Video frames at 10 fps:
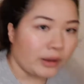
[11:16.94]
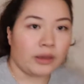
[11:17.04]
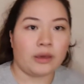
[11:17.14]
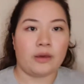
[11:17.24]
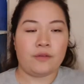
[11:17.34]

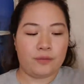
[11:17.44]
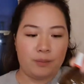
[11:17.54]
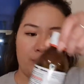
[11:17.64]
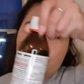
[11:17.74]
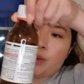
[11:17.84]
have
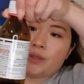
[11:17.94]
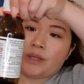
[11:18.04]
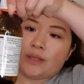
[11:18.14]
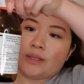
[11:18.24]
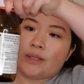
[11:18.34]
put,
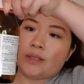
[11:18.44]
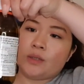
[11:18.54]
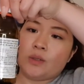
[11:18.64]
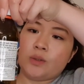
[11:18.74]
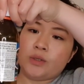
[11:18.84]
this is a
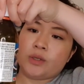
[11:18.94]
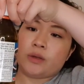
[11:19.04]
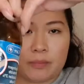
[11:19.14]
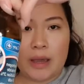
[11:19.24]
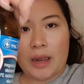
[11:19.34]
solution
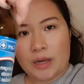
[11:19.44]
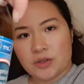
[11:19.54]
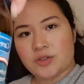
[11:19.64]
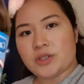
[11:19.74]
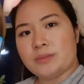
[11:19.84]
of
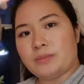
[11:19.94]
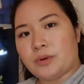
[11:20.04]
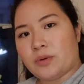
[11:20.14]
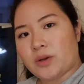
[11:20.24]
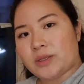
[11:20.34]
hydrogen
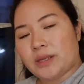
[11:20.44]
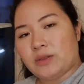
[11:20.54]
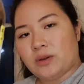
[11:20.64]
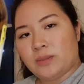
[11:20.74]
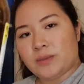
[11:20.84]
peroxide
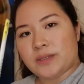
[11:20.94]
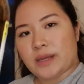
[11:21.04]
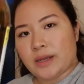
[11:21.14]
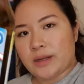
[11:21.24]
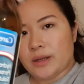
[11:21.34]

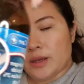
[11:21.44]
3%.